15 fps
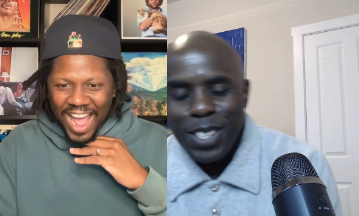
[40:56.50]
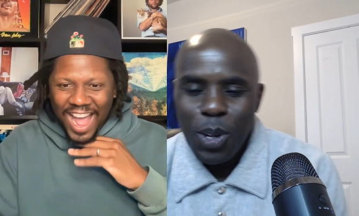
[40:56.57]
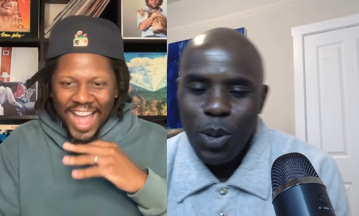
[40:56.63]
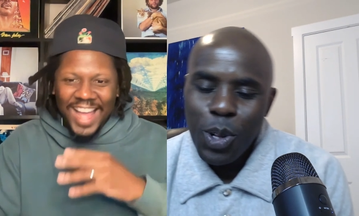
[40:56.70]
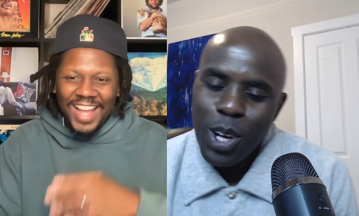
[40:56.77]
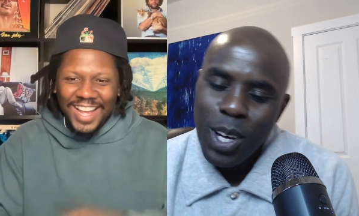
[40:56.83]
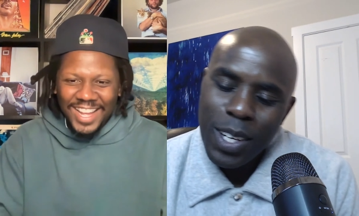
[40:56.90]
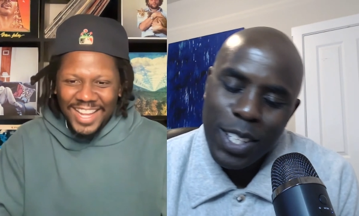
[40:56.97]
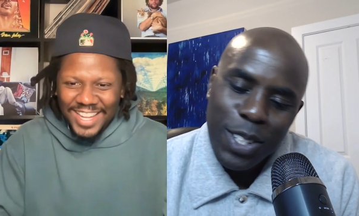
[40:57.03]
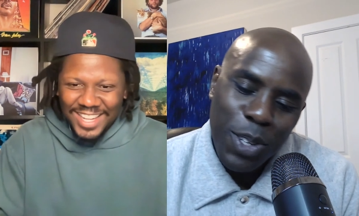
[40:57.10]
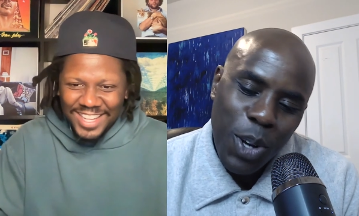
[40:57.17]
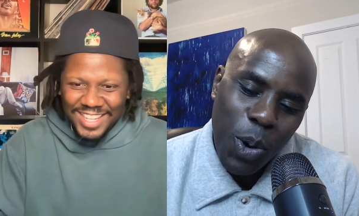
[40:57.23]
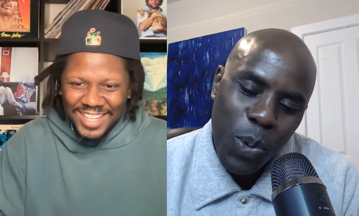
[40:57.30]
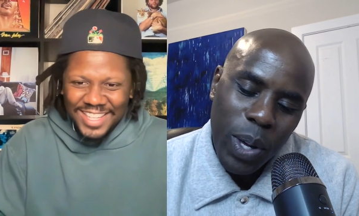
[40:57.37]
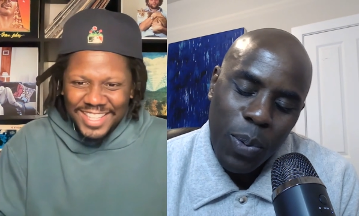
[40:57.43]
Speaker 1: so look,
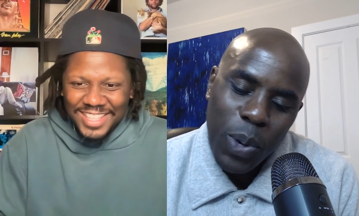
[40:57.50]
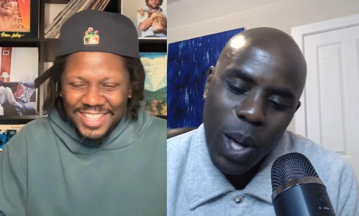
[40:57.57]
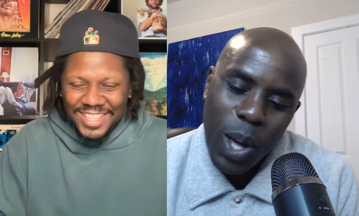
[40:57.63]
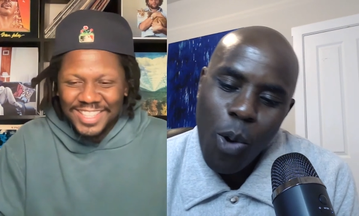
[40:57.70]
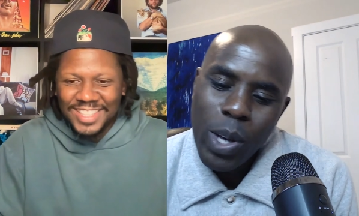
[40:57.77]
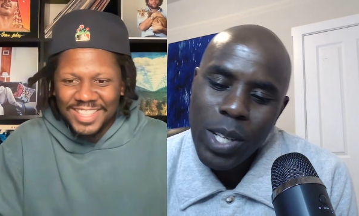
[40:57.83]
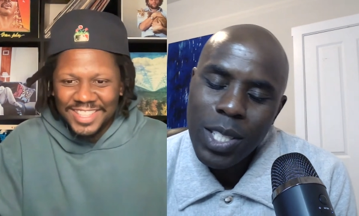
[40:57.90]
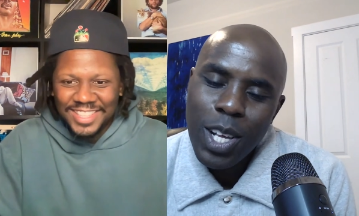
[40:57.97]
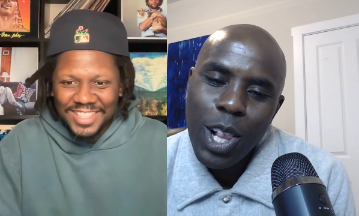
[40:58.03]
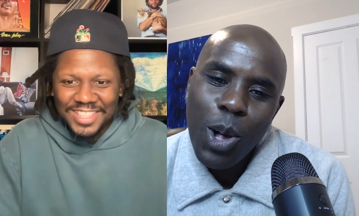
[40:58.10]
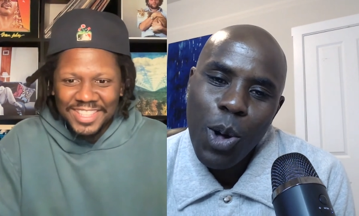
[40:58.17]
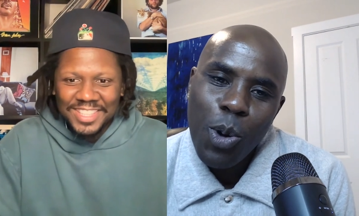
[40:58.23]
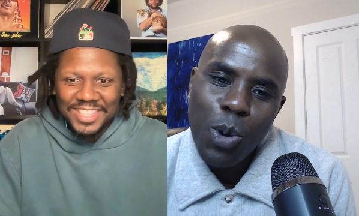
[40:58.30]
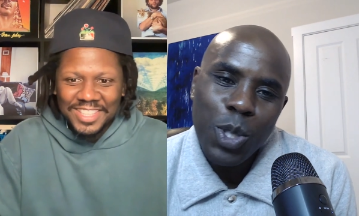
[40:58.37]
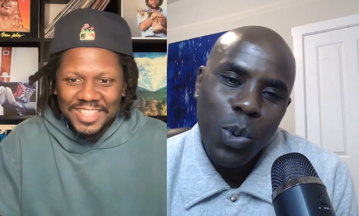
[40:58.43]
you know we we always
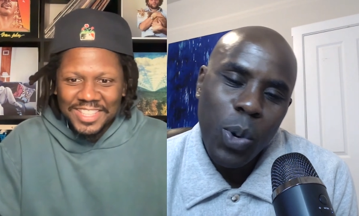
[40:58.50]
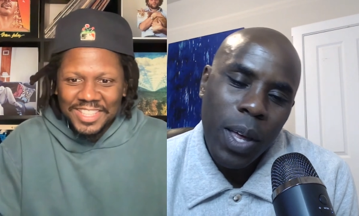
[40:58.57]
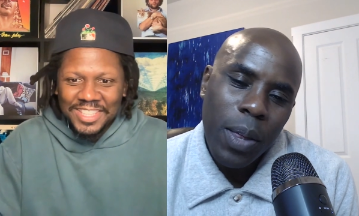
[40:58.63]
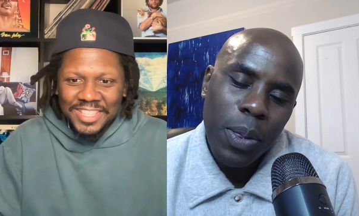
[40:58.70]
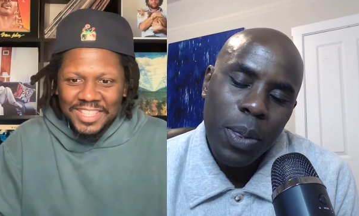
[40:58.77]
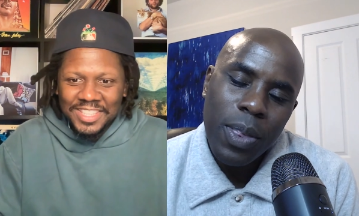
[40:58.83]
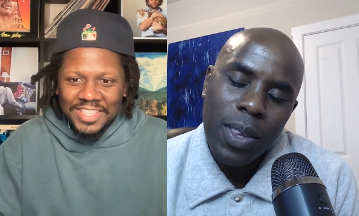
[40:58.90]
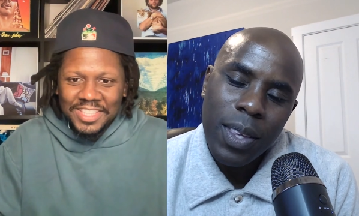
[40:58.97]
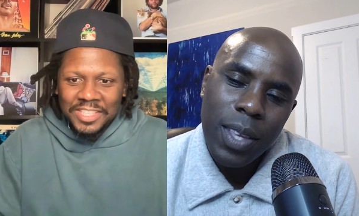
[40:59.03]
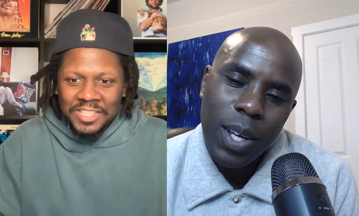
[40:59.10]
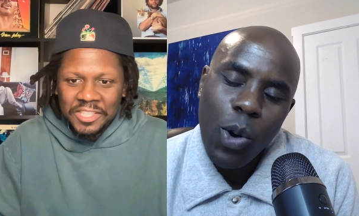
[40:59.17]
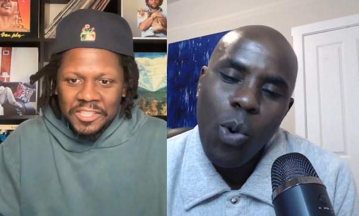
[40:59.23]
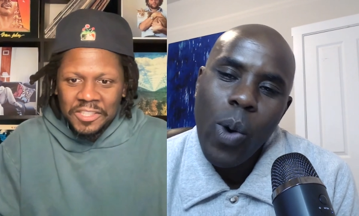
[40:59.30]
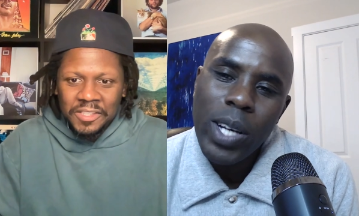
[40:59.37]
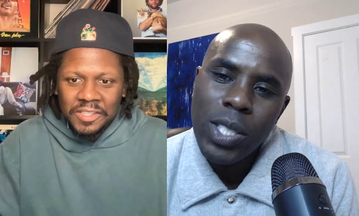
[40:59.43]
close with the
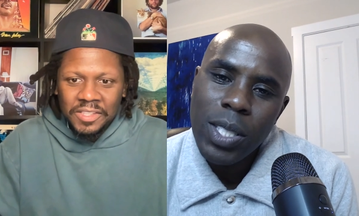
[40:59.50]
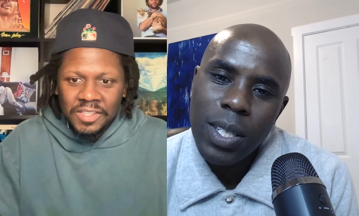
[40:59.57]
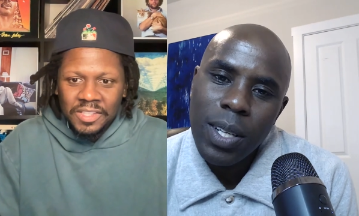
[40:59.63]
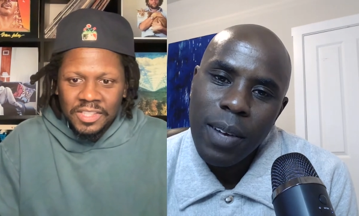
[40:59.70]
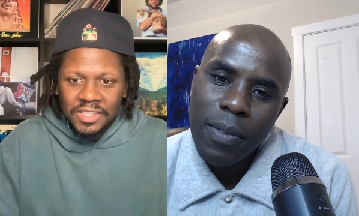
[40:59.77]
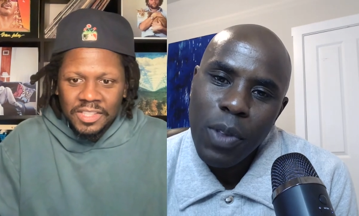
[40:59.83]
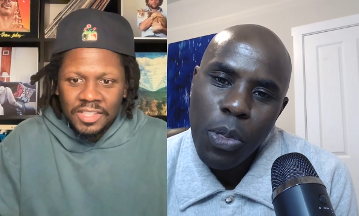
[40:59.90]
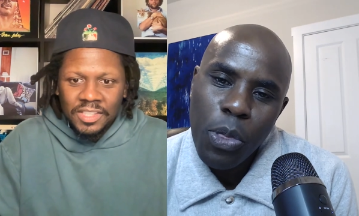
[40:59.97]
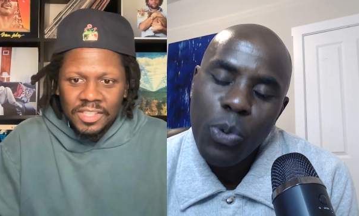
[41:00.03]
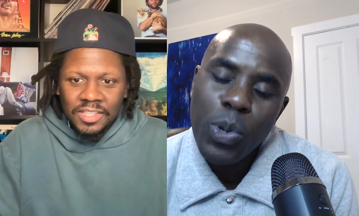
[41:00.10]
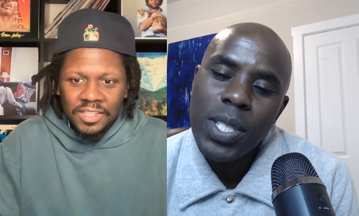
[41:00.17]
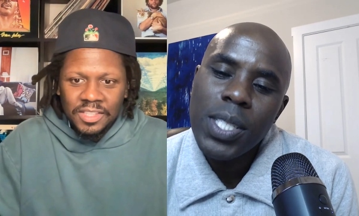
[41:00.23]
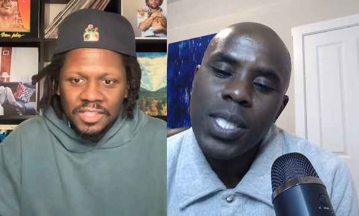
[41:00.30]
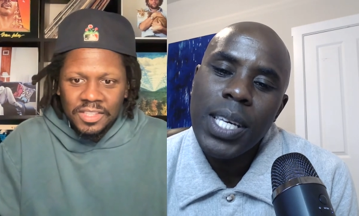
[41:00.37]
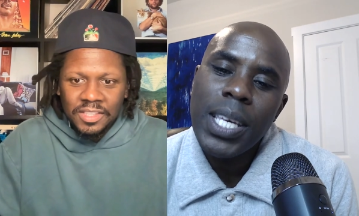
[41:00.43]
question of the
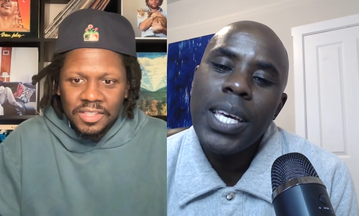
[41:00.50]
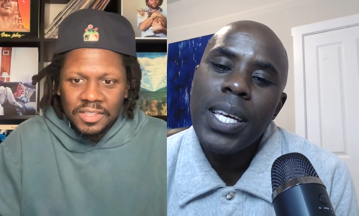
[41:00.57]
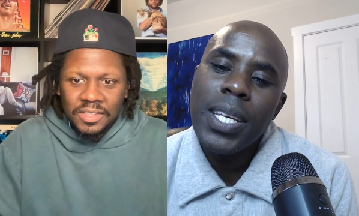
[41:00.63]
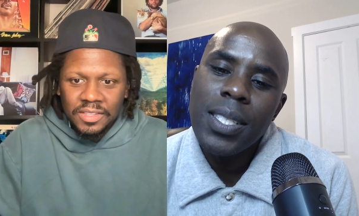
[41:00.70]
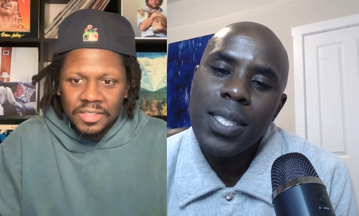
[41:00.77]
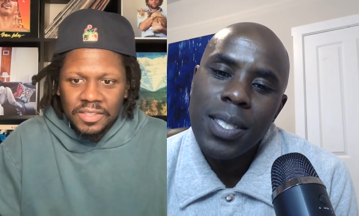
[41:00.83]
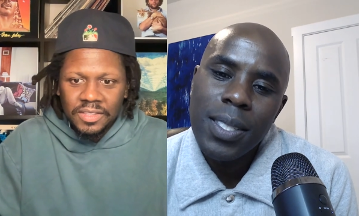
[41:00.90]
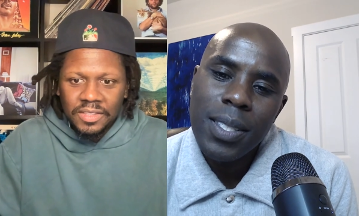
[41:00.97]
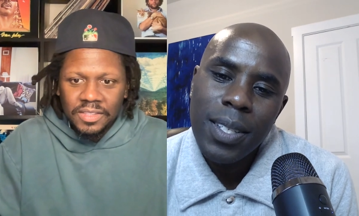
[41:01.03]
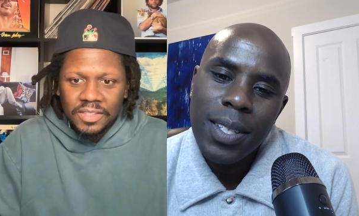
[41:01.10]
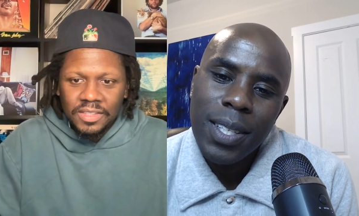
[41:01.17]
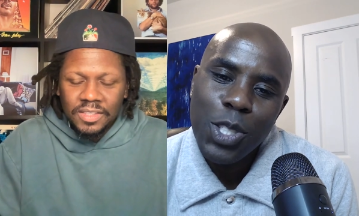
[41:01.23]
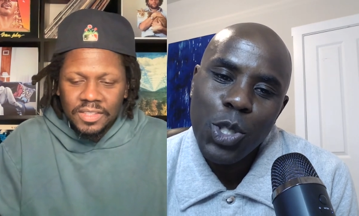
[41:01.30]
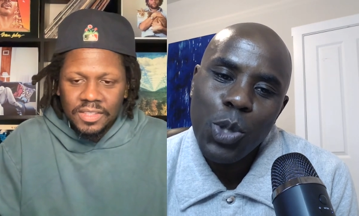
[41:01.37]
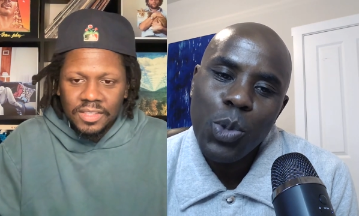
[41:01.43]
three seeds
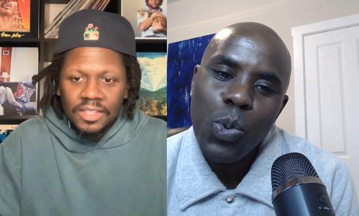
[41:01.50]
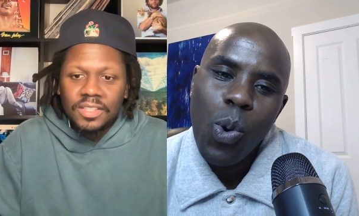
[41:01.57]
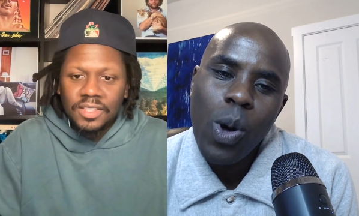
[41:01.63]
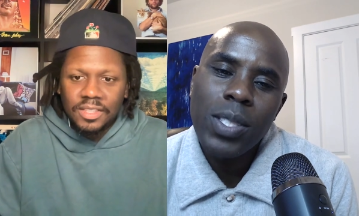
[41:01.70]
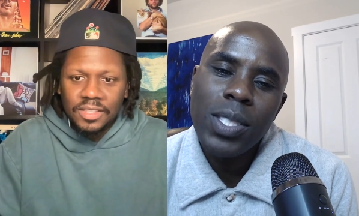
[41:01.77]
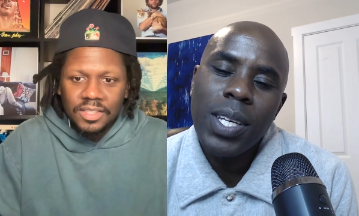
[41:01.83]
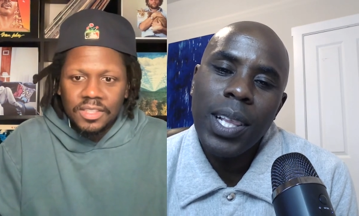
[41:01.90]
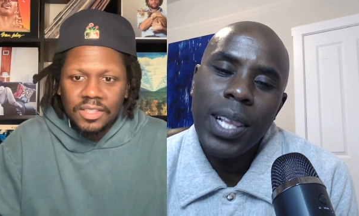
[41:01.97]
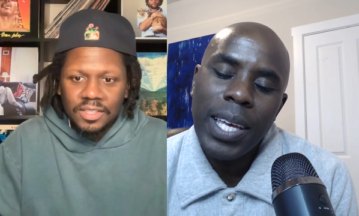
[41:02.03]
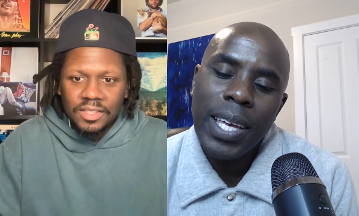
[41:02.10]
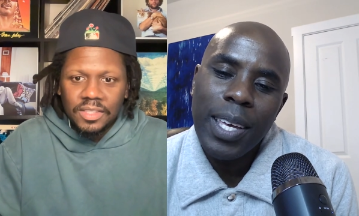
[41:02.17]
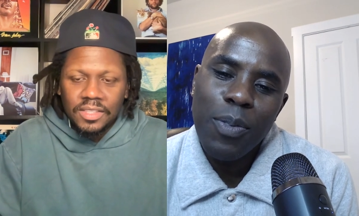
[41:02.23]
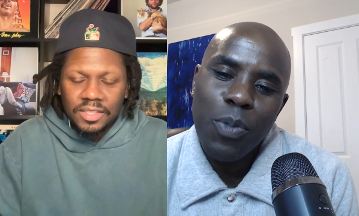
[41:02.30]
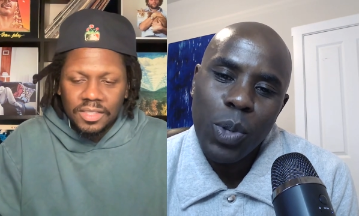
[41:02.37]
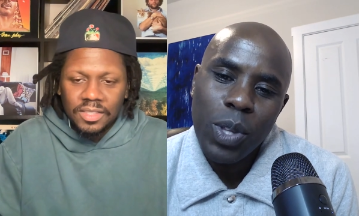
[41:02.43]
that you'd want to
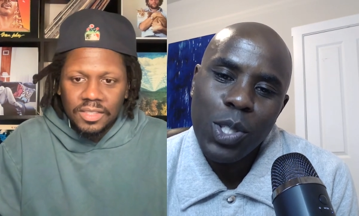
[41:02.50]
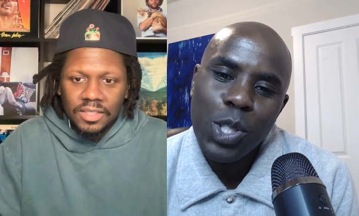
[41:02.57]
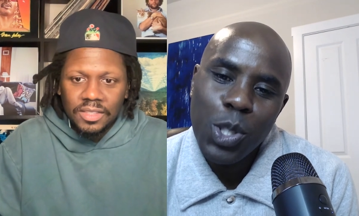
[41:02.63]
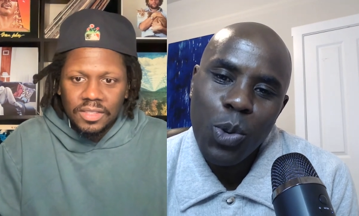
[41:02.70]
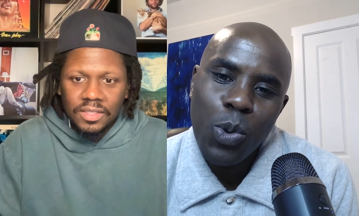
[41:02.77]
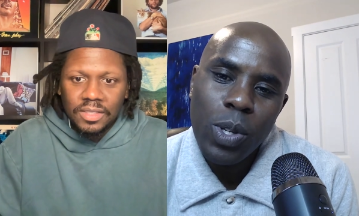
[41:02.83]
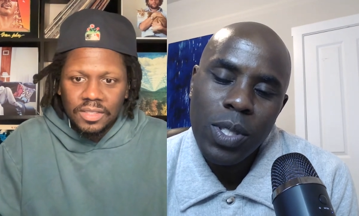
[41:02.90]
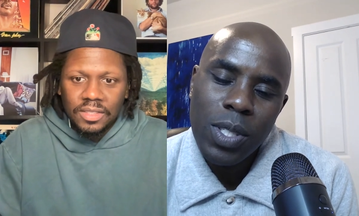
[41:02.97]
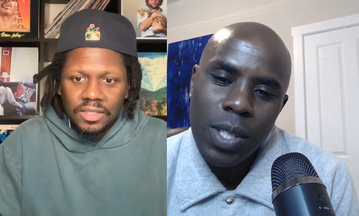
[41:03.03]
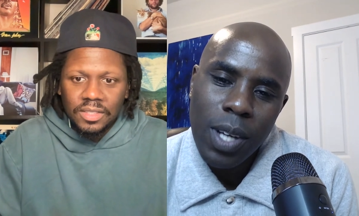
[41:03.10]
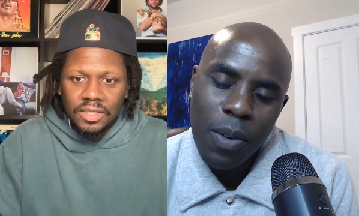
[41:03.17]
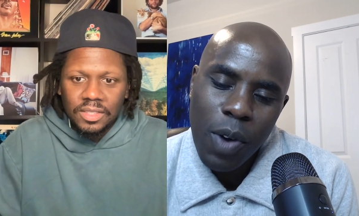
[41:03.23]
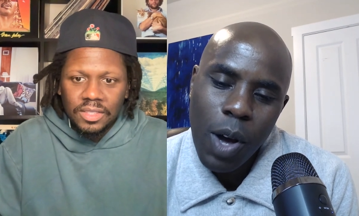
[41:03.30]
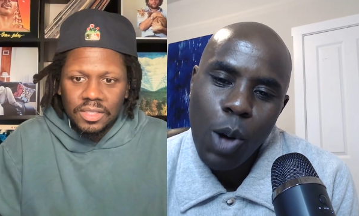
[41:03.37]
leave with the stewards of